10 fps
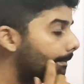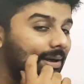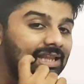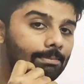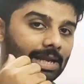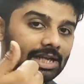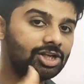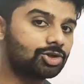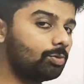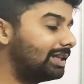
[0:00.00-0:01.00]
But the main
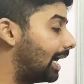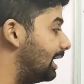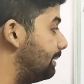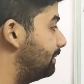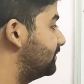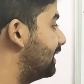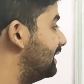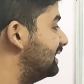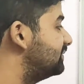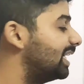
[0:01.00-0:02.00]
issue with RT-PCR
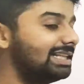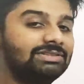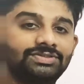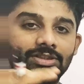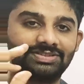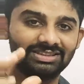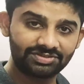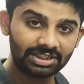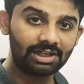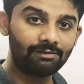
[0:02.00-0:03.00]
is that the
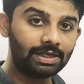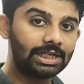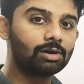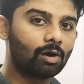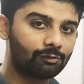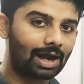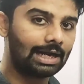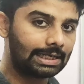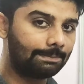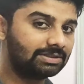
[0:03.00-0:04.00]
sensitivity of
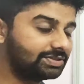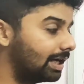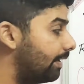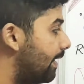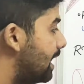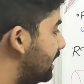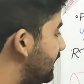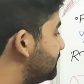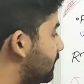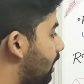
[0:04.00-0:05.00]
RT-PCR
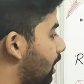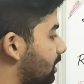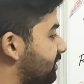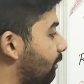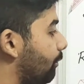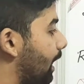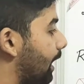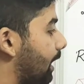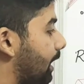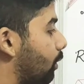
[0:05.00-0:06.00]
is somewhere
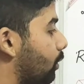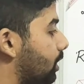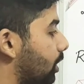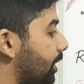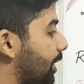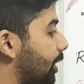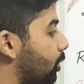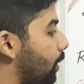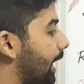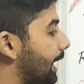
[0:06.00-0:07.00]
around 30 to
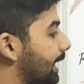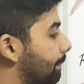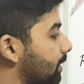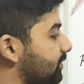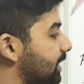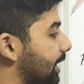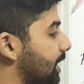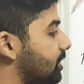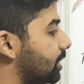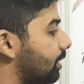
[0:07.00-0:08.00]

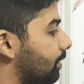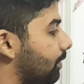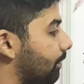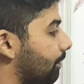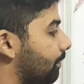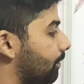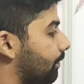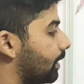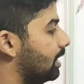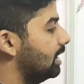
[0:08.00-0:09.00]
80%.
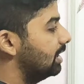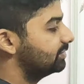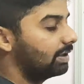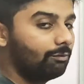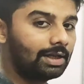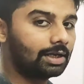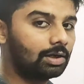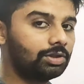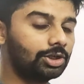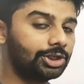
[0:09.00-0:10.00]
Somewhere
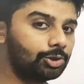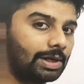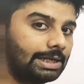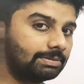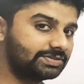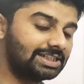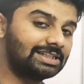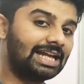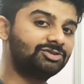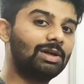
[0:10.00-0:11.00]
around 30 to 80%.
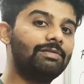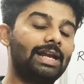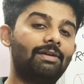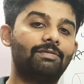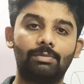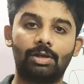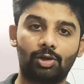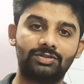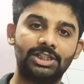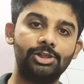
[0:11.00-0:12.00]
That's why we have come
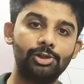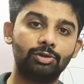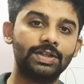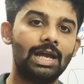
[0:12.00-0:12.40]
across the news